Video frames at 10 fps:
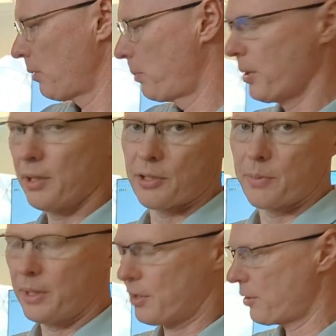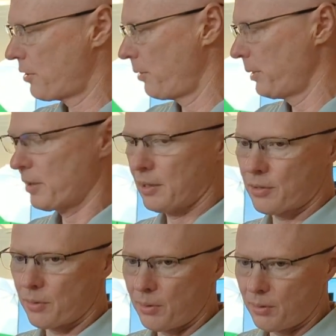put a switch so we can
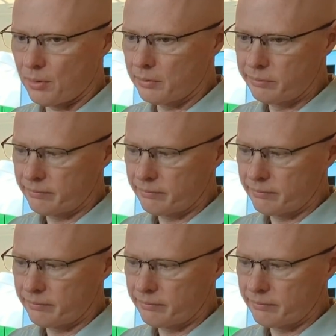control